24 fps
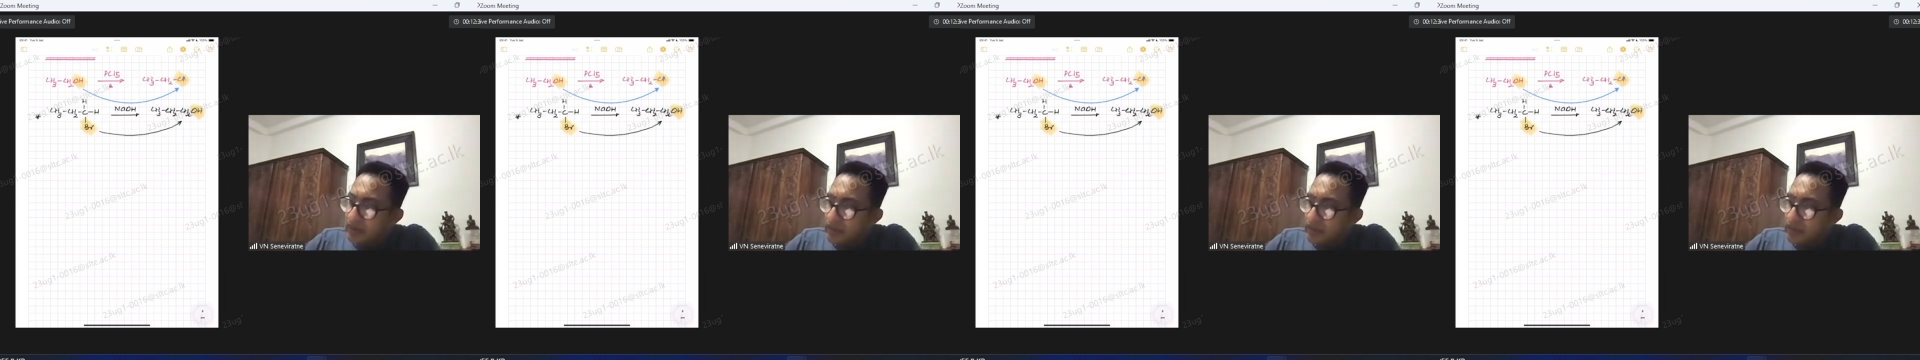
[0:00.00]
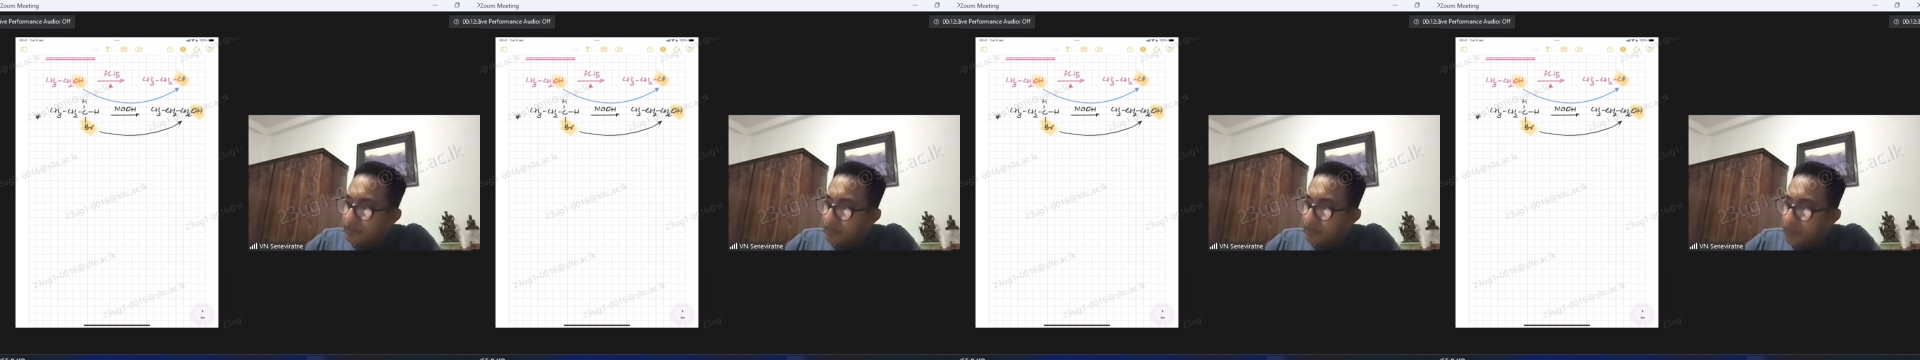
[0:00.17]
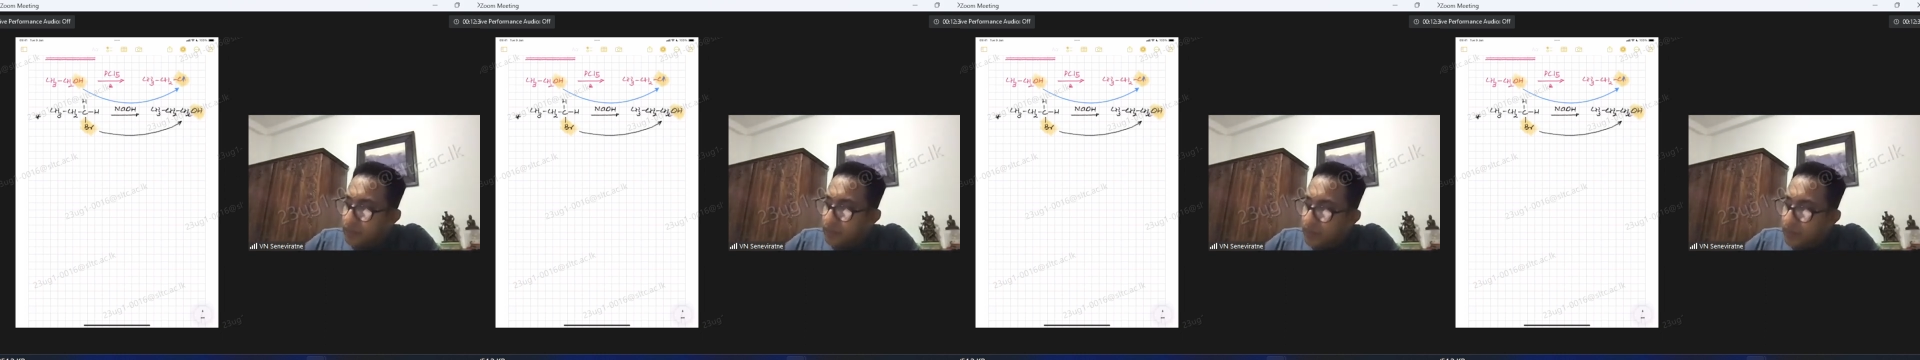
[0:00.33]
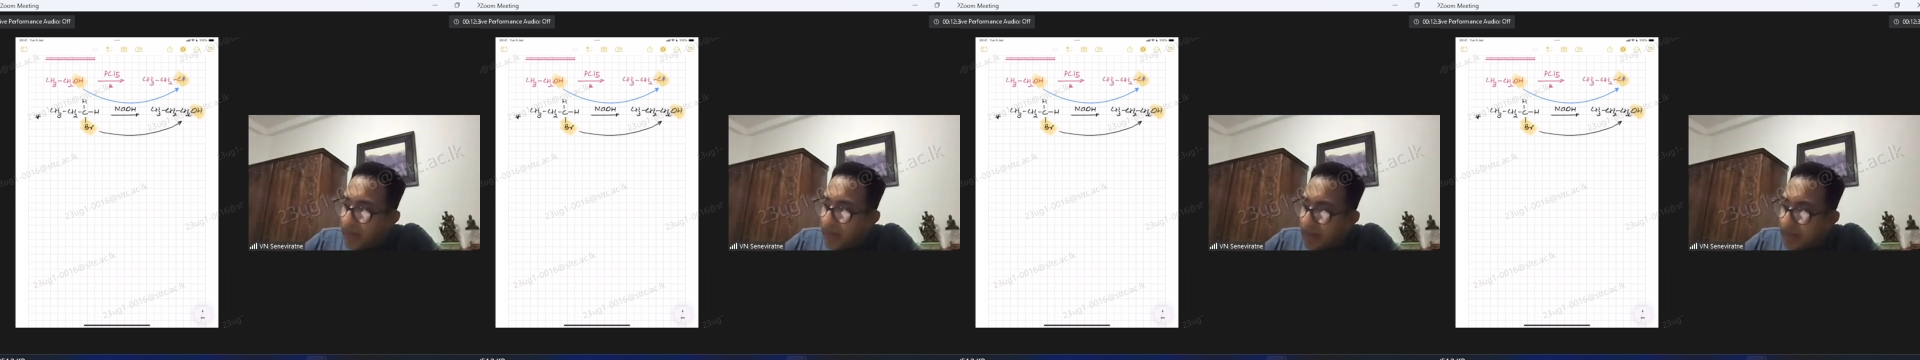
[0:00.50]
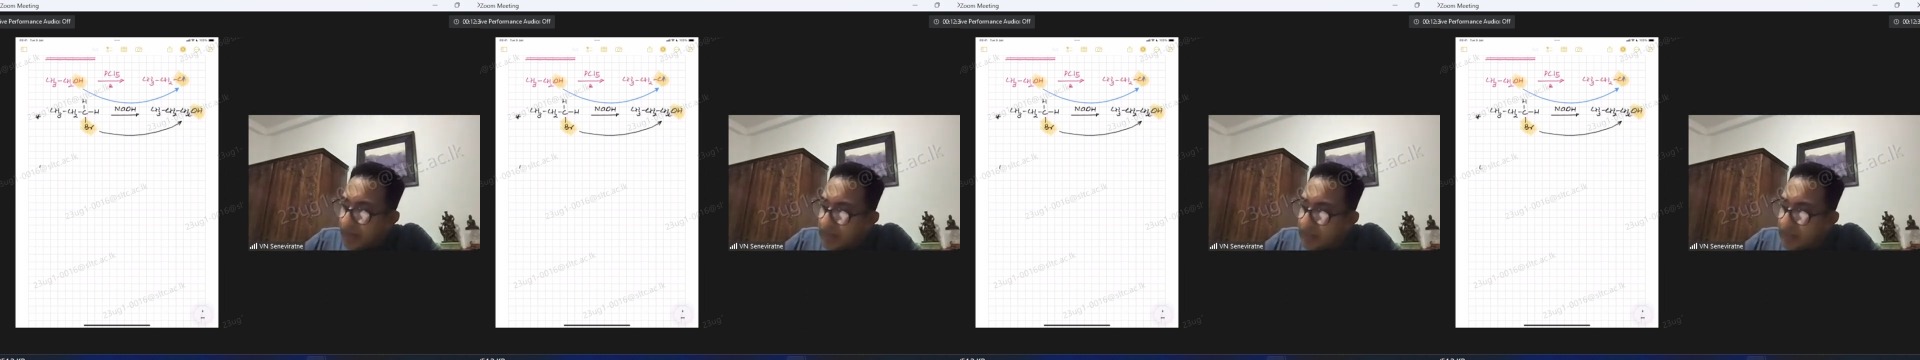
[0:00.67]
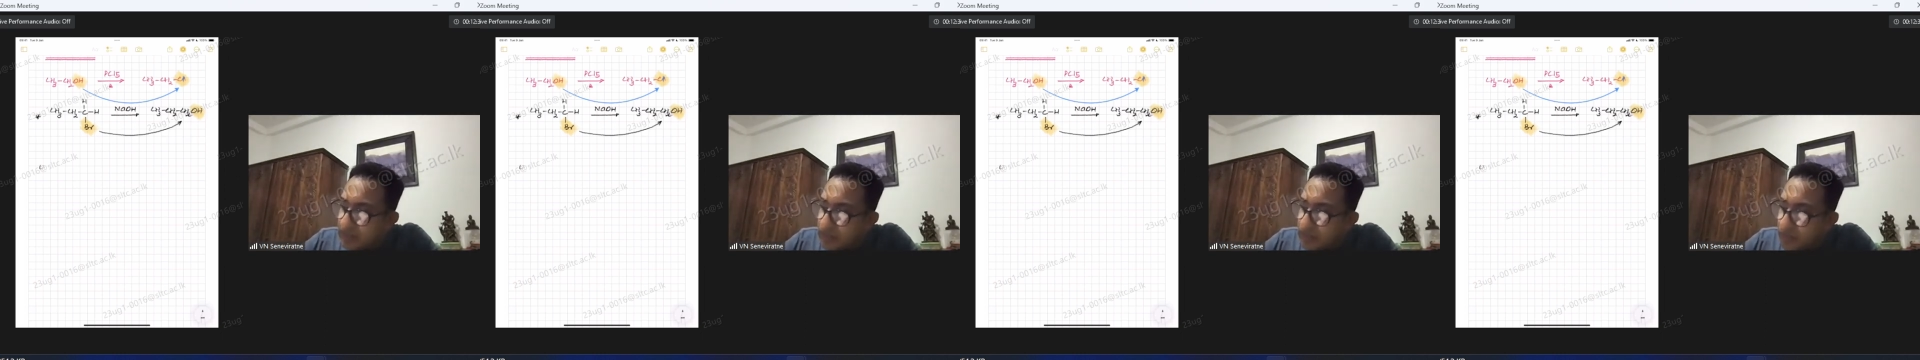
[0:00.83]
If you look
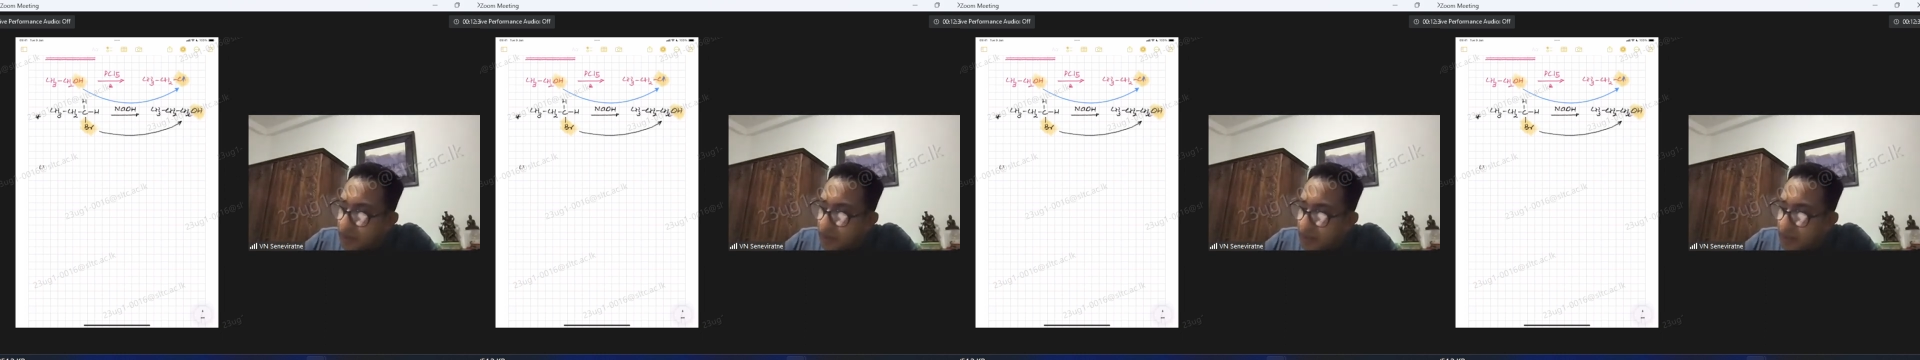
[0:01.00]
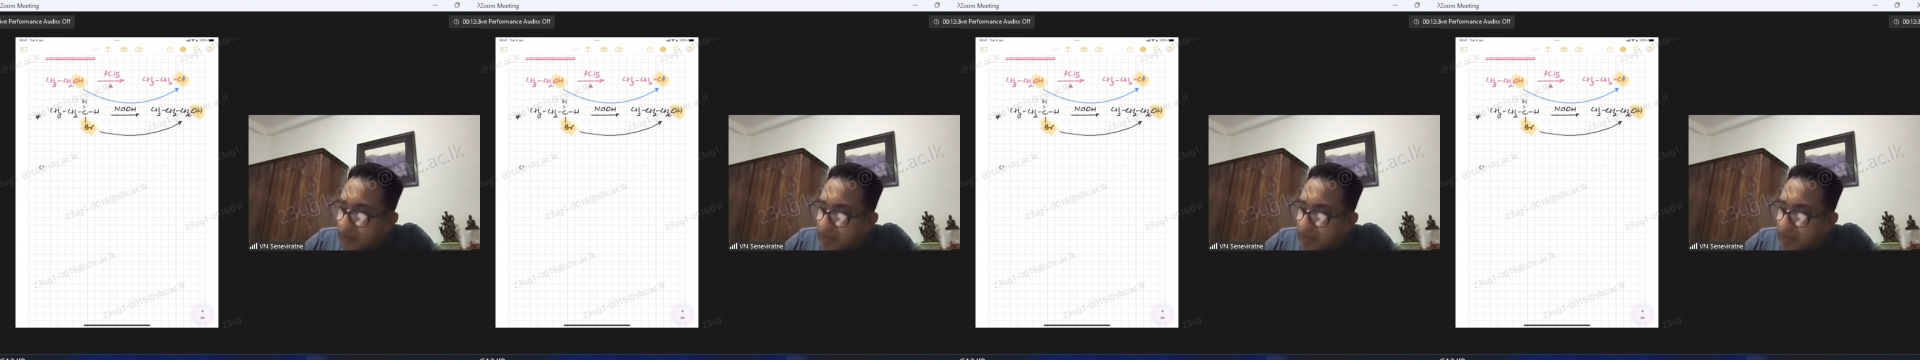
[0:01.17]
at this one,